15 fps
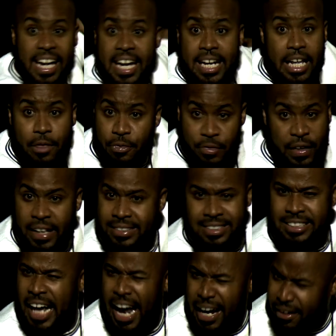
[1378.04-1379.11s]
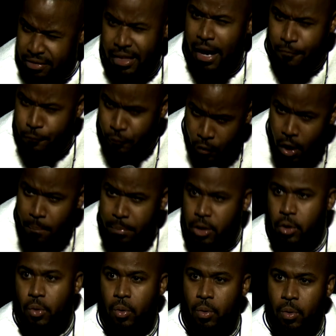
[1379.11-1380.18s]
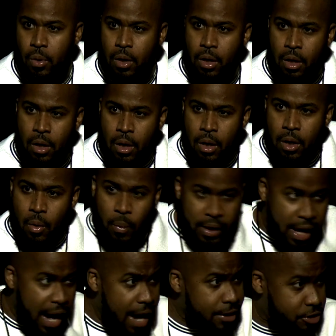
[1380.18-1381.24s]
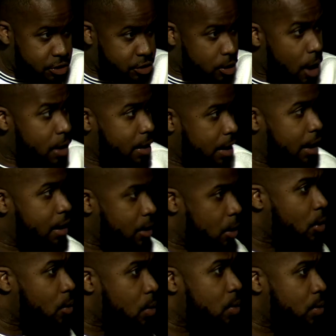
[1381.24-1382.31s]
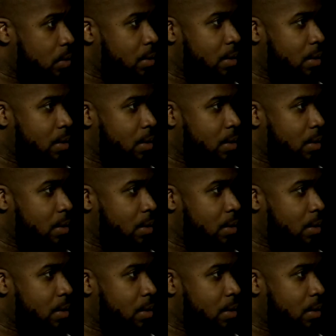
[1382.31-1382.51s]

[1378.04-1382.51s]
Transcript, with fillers: anything take that from you. What God started in you,